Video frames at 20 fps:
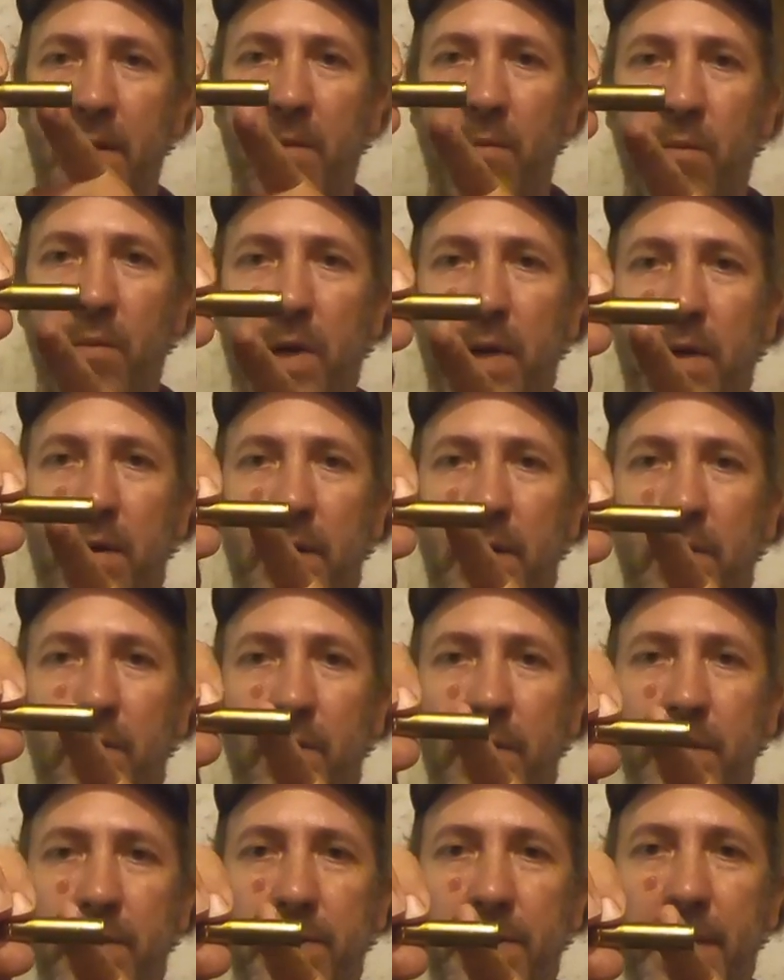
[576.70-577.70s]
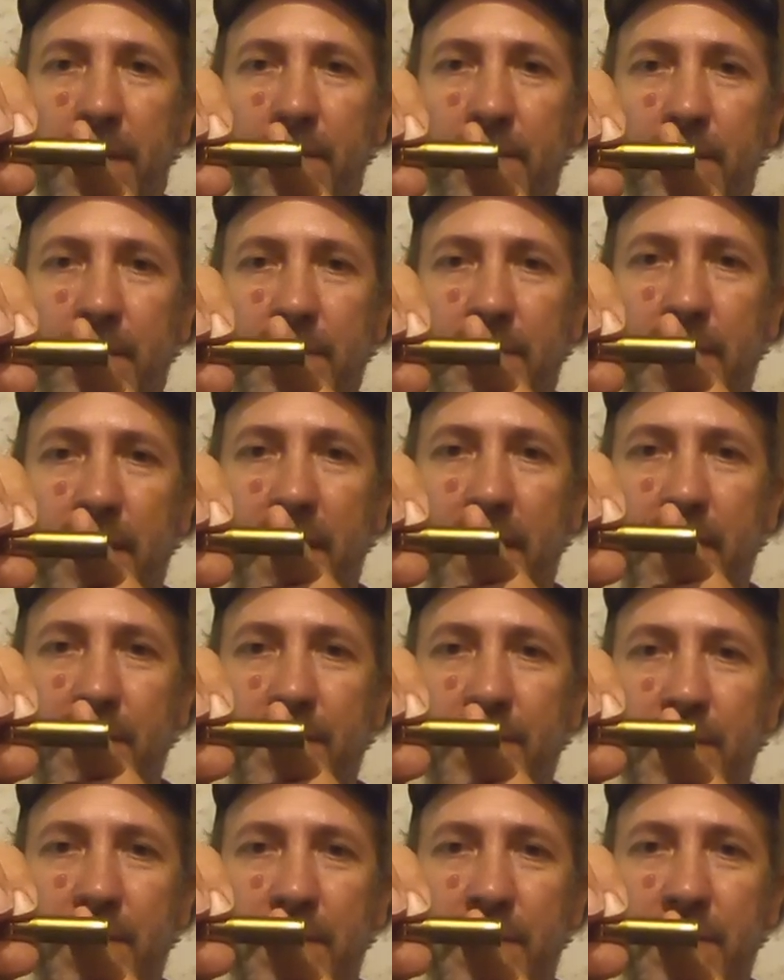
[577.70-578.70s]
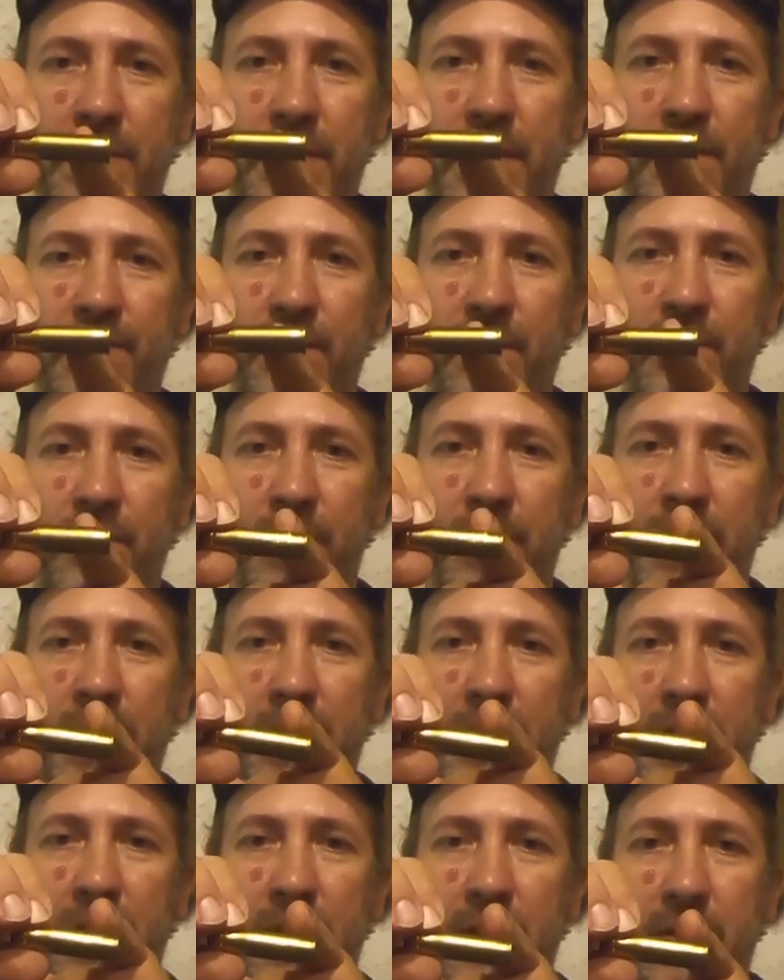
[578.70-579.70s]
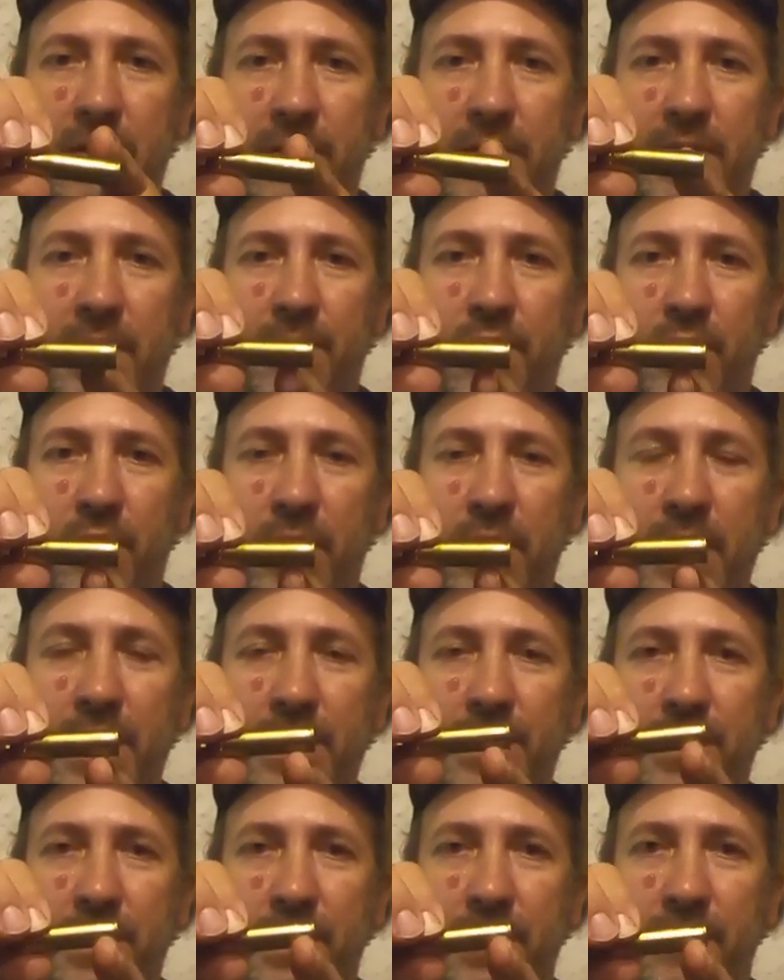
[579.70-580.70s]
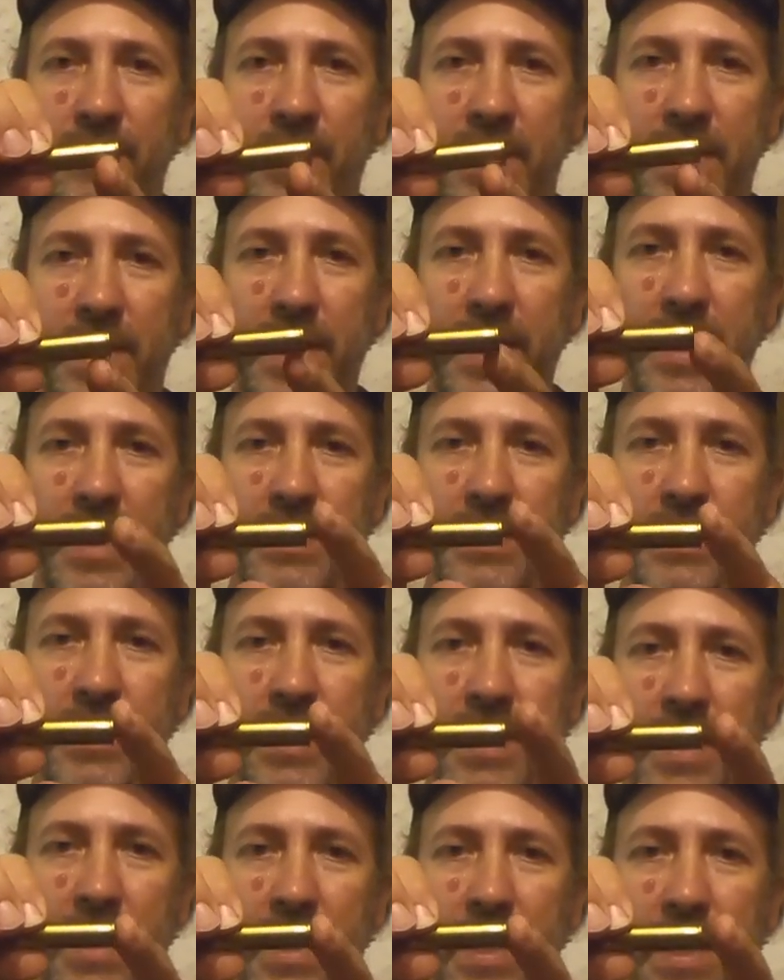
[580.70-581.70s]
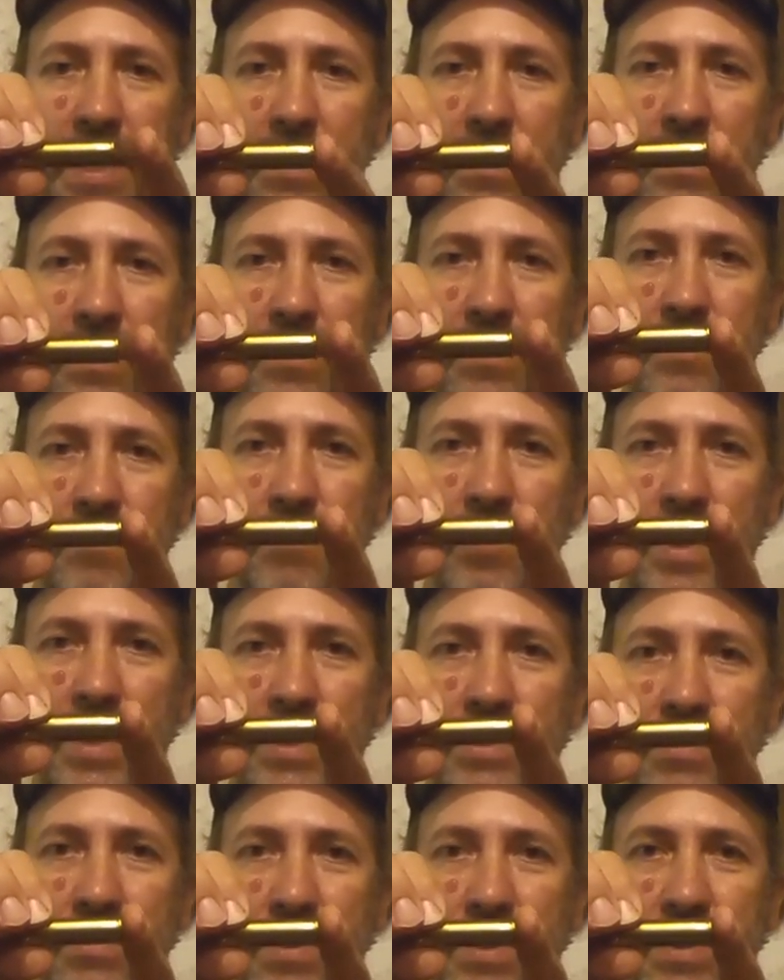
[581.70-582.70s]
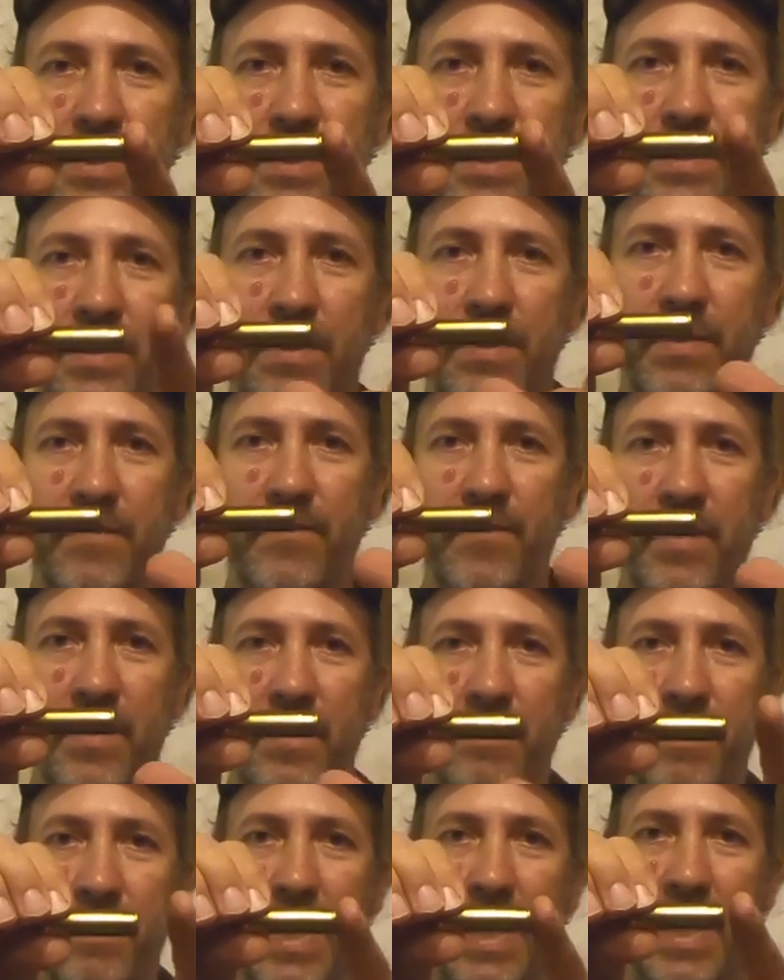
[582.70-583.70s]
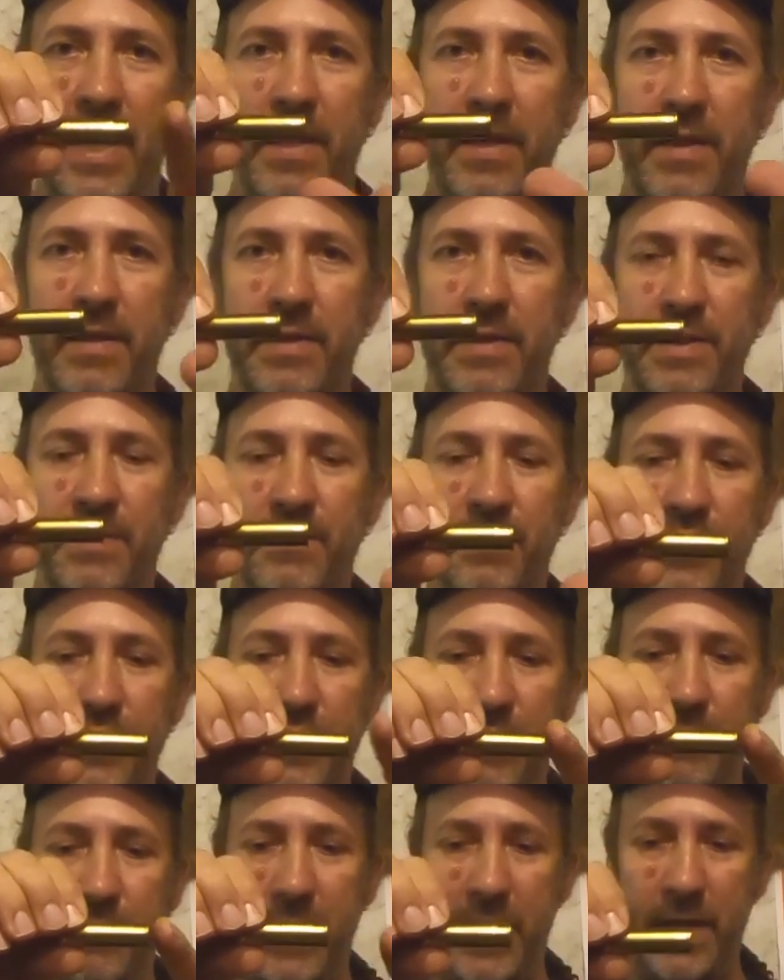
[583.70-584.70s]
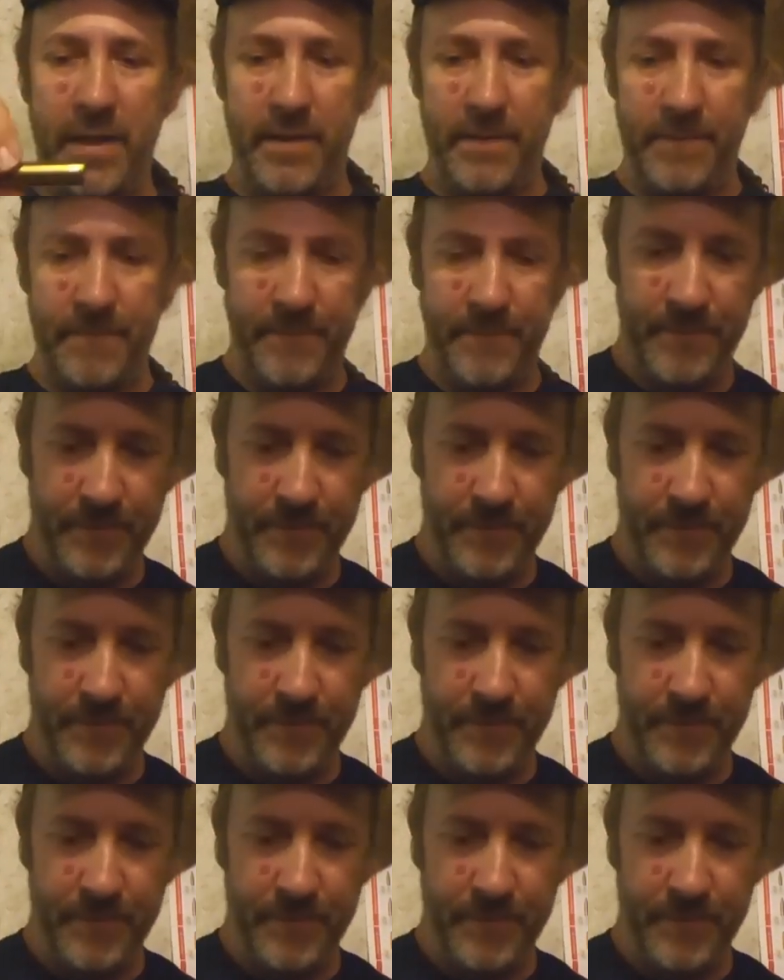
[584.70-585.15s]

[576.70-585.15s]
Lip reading: Where it will damage the action is if you get a separation of the case and all the pressure is just on the very back, just pushing back.